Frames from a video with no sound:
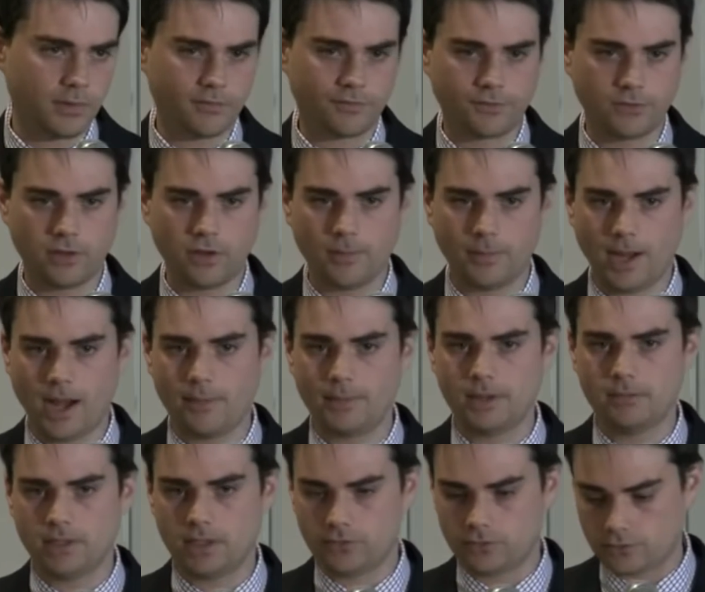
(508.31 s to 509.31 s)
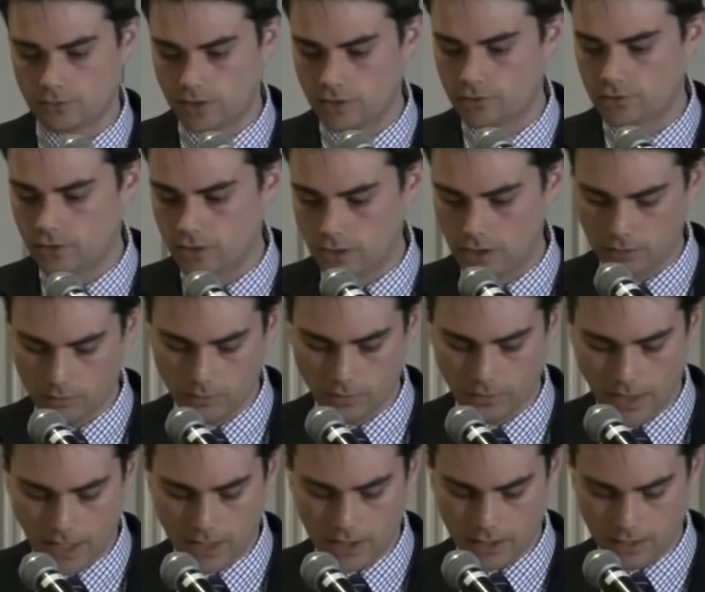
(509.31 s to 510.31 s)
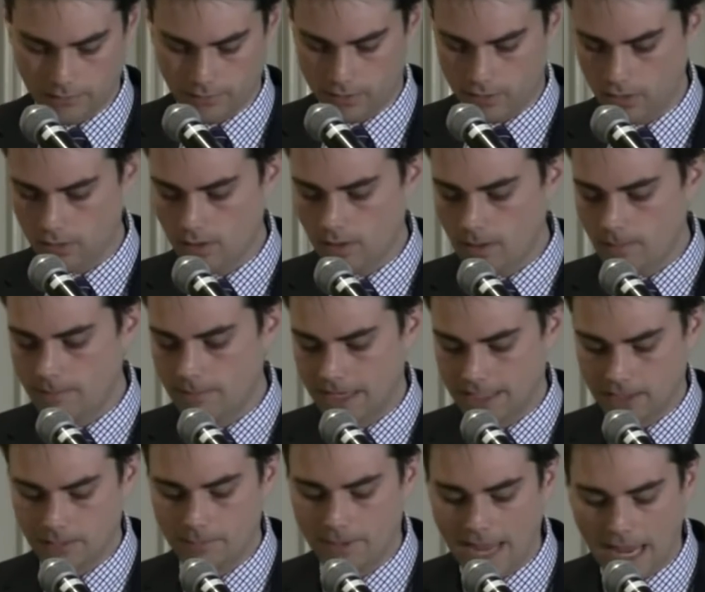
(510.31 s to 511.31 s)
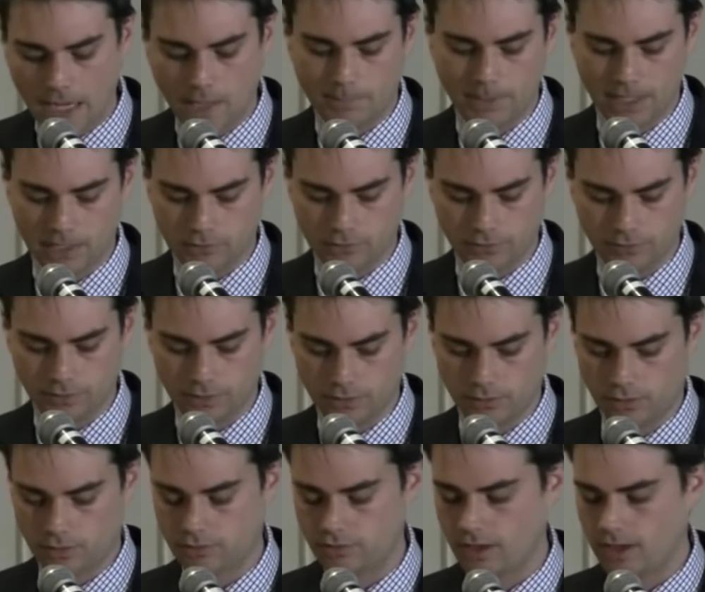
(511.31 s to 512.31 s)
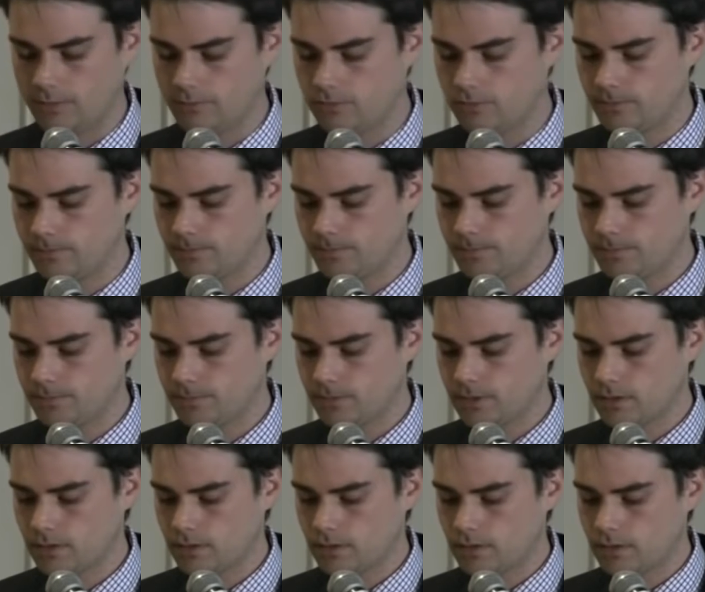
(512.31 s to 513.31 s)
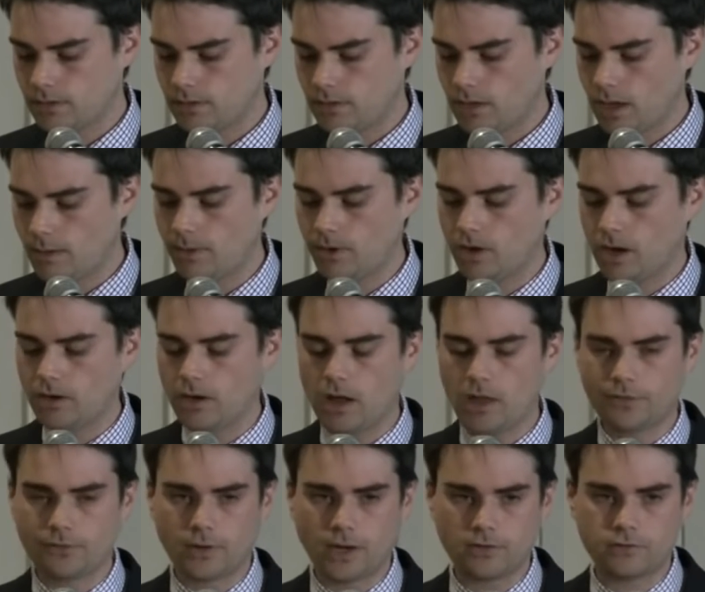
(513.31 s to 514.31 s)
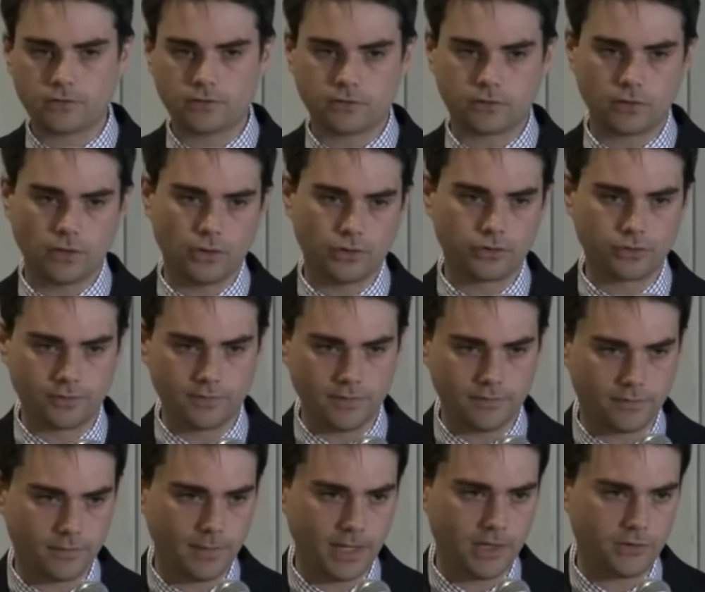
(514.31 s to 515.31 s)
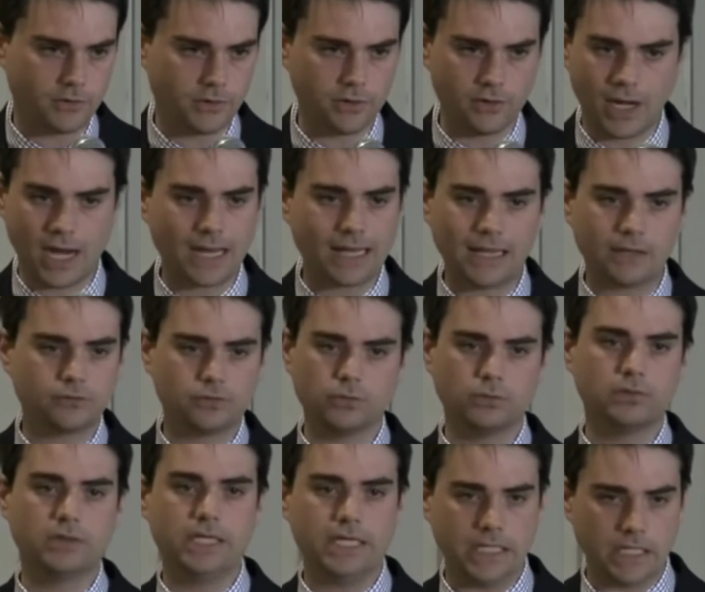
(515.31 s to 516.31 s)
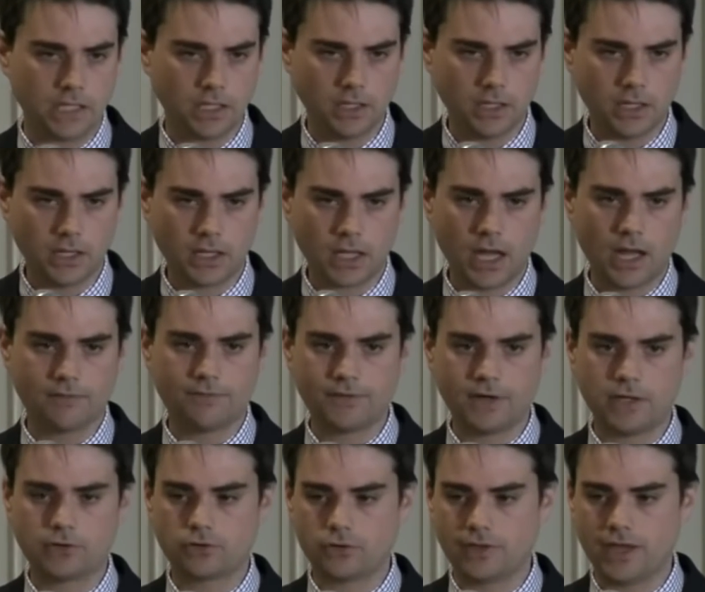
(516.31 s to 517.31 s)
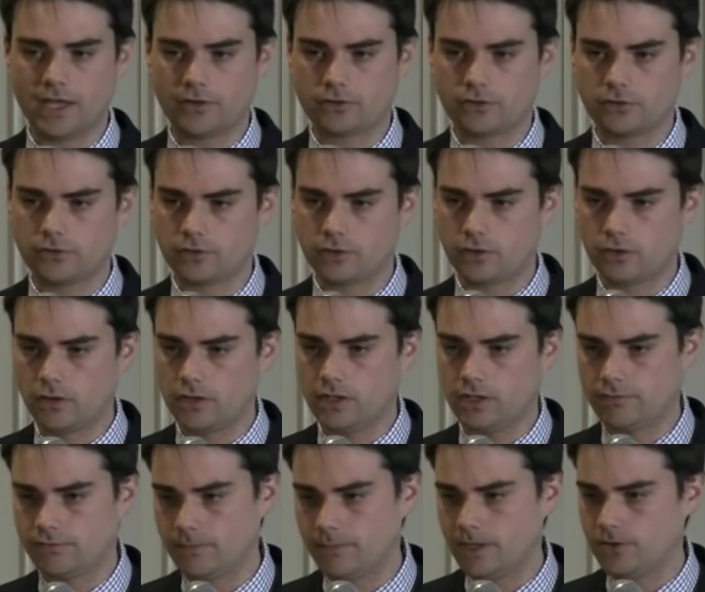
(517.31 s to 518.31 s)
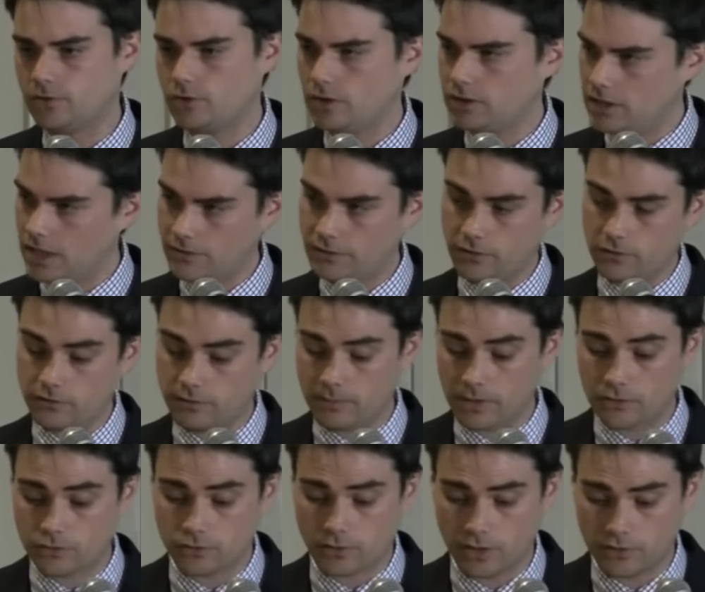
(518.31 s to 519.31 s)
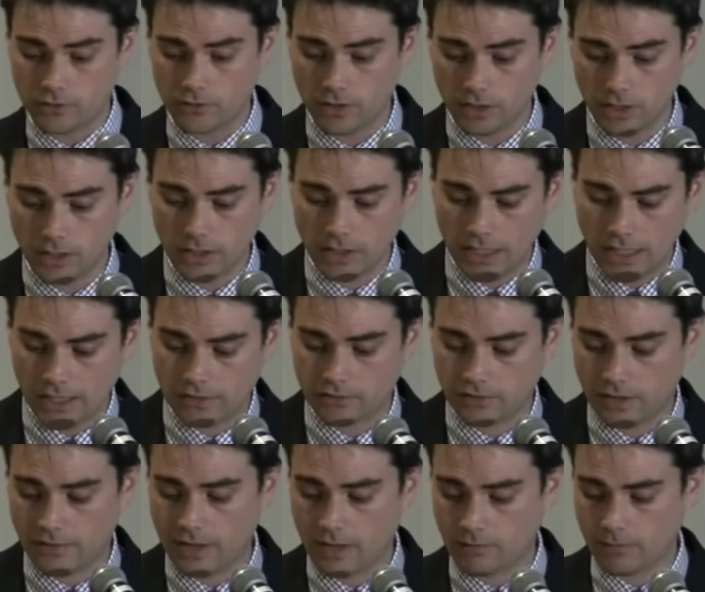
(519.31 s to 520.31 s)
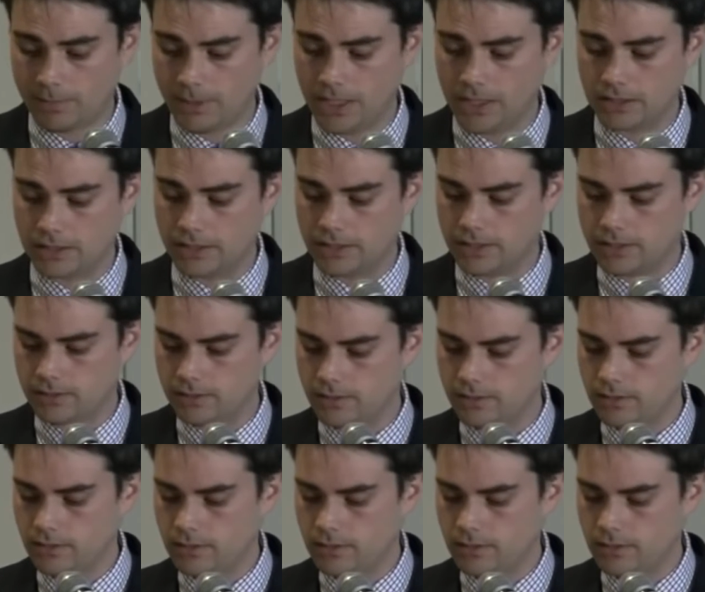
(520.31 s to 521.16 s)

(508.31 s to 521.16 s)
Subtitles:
But for the Obama administration, it will not even make the back page of the New York Times. How about unauthorized disclosure of information? You're not allowed to leak confidential national security information, and yet this administration has done that repeatedly.